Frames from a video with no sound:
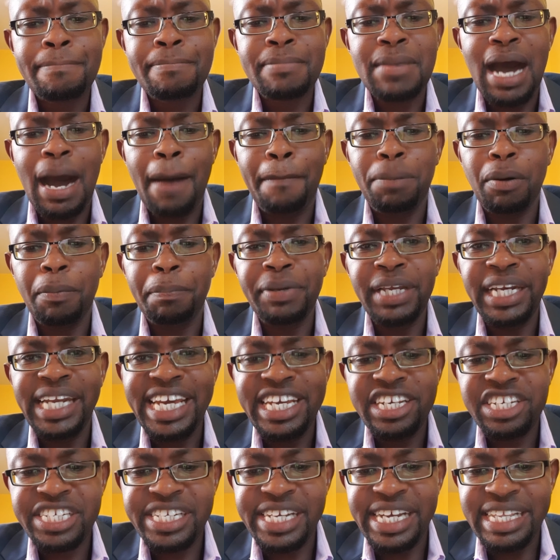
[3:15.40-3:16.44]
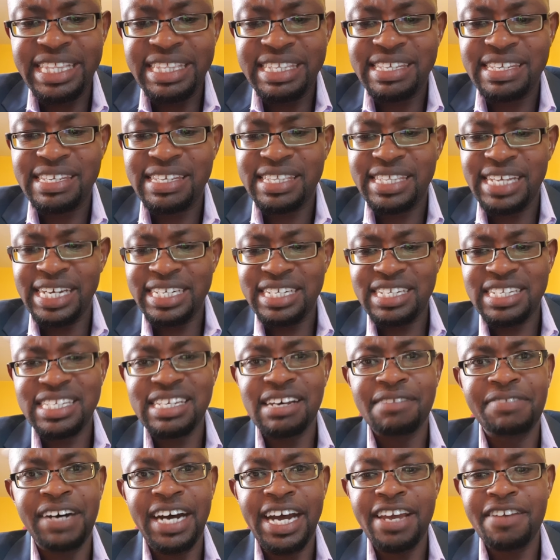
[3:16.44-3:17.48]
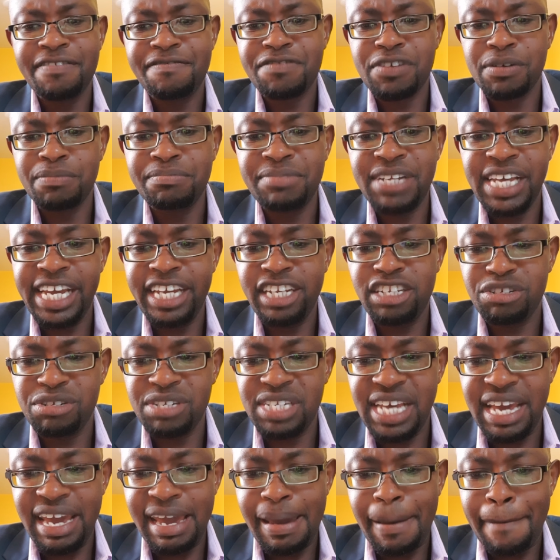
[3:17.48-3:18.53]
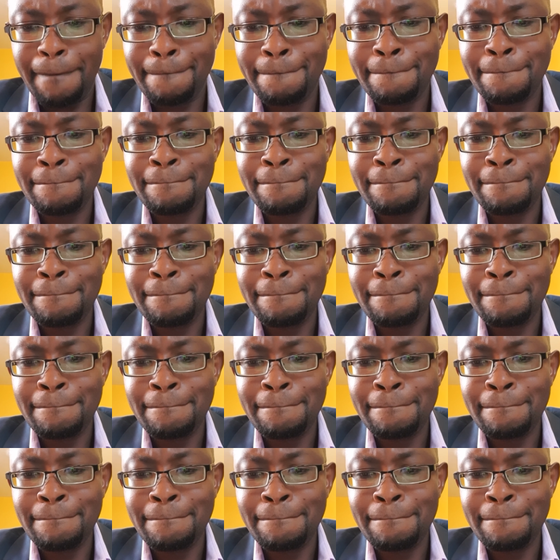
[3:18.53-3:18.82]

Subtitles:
Our populations that survive from day to day,